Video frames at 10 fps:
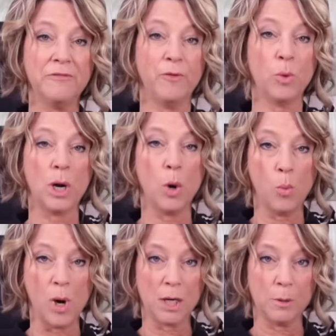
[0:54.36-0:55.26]
for a
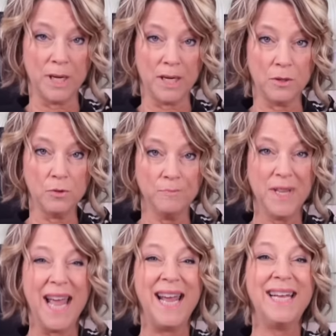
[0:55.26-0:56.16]
water bottle,
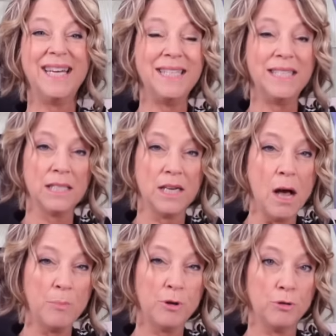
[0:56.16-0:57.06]
and it does
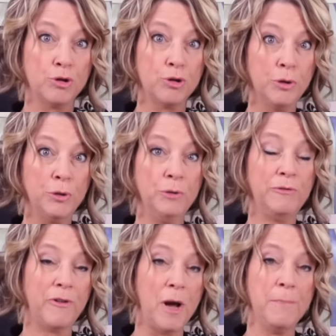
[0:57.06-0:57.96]
not protrude
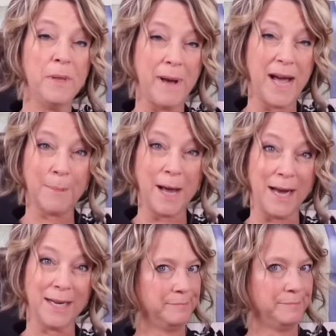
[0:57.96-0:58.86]
from the
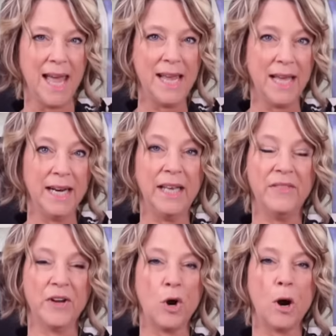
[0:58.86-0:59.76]
backpack. And
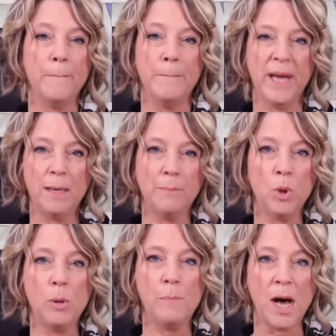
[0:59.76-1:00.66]
there are
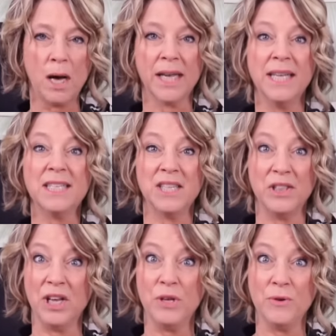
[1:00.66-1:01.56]
minimal pockets
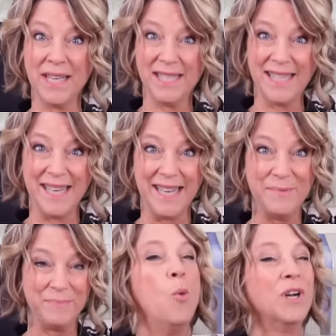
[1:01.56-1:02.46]
that you can see.
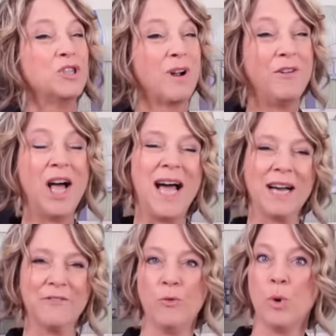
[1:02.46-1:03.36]
One travel
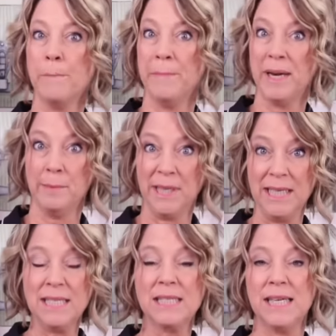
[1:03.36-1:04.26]
hack for
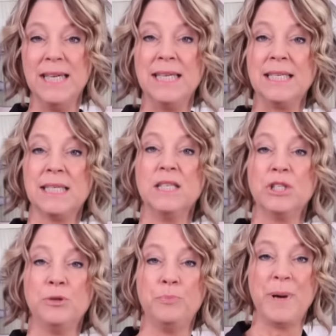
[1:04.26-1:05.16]
minimalists is
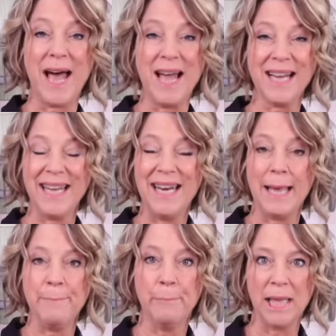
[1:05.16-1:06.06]
to pack in
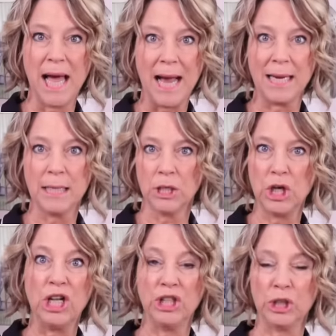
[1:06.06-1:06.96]
a black
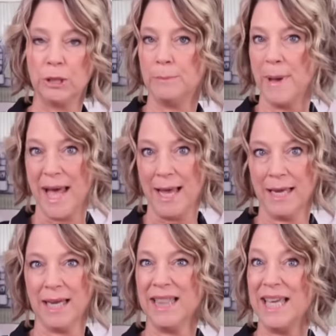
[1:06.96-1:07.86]
colored
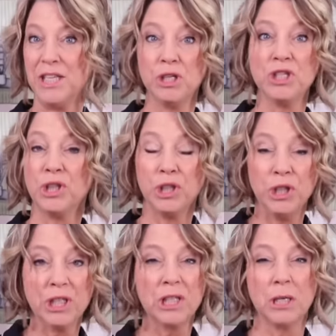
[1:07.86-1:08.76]
bag. They just look